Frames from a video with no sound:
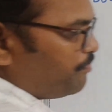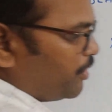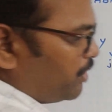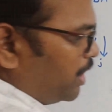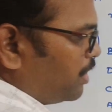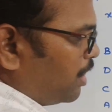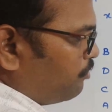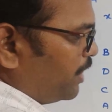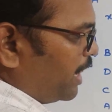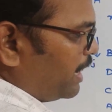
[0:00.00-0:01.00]
Okay, now
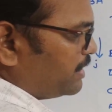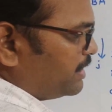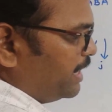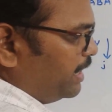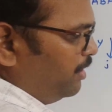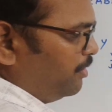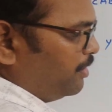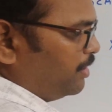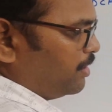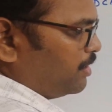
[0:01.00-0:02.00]
we are at three,
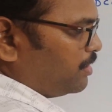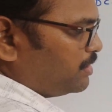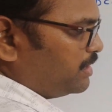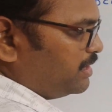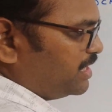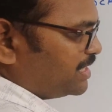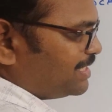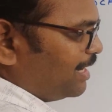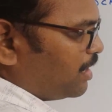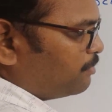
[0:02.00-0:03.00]
this
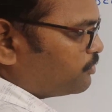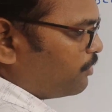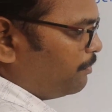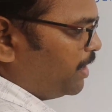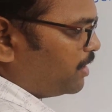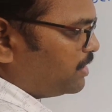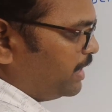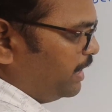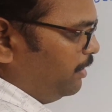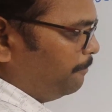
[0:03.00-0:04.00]
cell comes from here
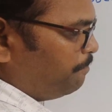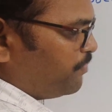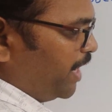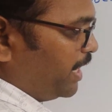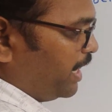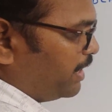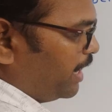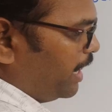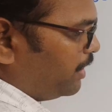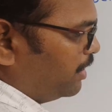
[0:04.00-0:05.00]
three, and again
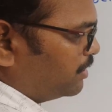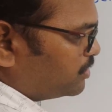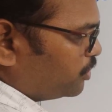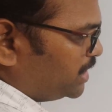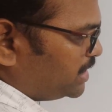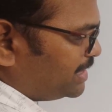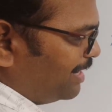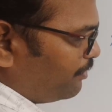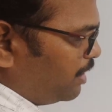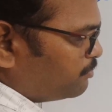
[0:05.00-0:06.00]
diagonal, so this
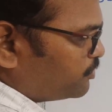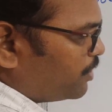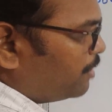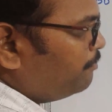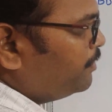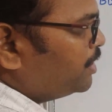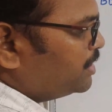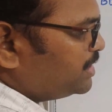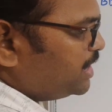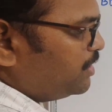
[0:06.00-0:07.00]
cell comes from
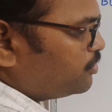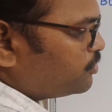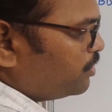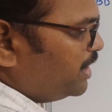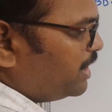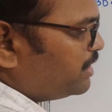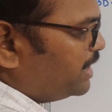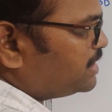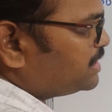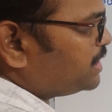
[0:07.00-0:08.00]
C. So here there
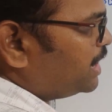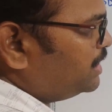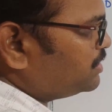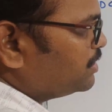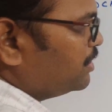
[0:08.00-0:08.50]
is a change.